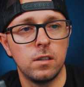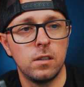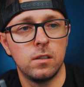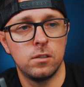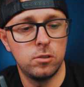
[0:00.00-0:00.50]

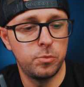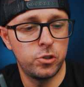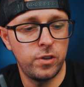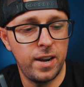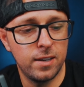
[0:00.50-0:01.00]

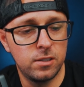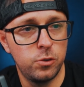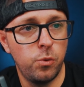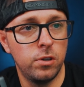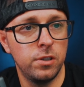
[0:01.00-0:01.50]
subtract
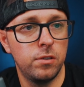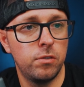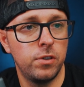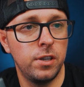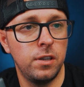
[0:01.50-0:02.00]

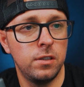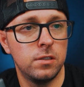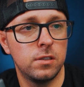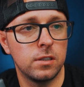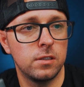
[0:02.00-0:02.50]

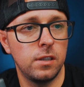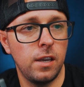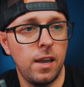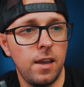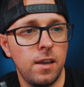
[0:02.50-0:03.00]

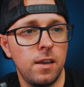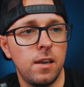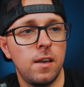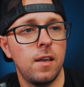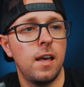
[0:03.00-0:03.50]
2368,
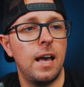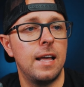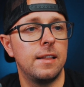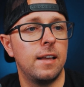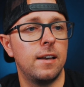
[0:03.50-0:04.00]

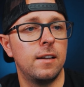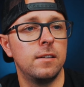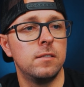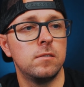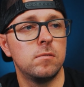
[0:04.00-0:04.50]
and then
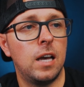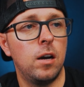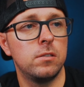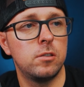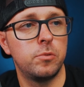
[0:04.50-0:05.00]
I
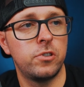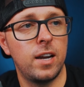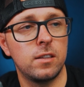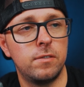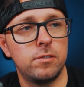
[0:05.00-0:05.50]
would
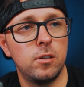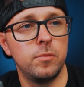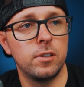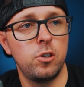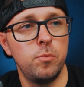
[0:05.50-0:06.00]
subtract it from the
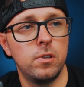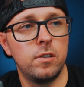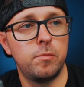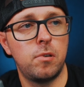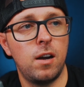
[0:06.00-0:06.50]

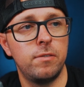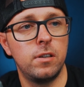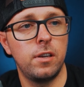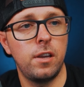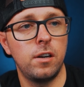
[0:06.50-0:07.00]
cumulative profit
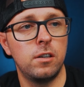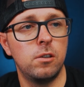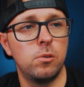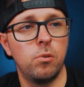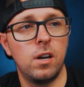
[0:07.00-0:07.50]
here, or
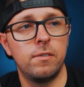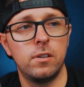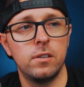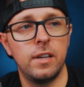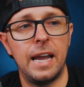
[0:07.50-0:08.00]
whatever
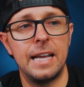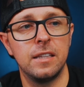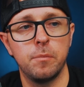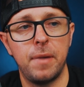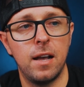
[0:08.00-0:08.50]
the
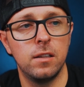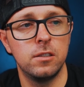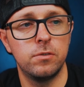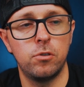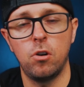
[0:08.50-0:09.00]
ending balance
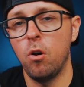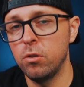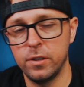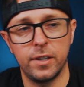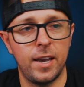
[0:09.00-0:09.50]
for all
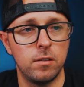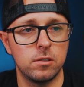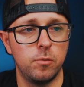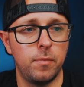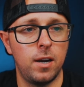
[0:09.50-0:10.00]
the accounts
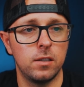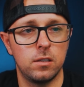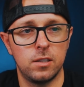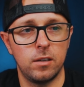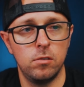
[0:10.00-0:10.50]
combined, because
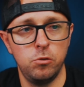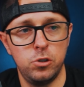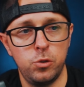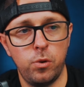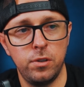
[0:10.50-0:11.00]
I could lose
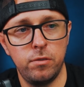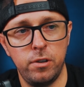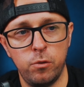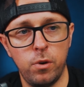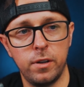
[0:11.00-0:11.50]
23 on
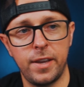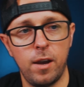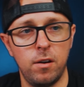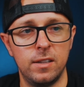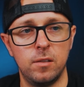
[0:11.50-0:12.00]
one account
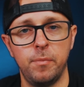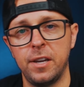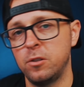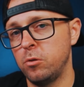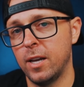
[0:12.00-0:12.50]
and then make
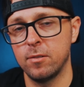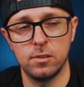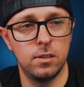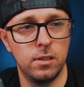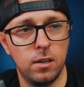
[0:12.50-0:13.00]
2000
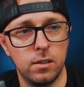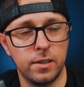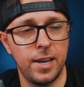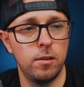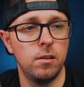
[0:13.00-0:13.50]
on the other account.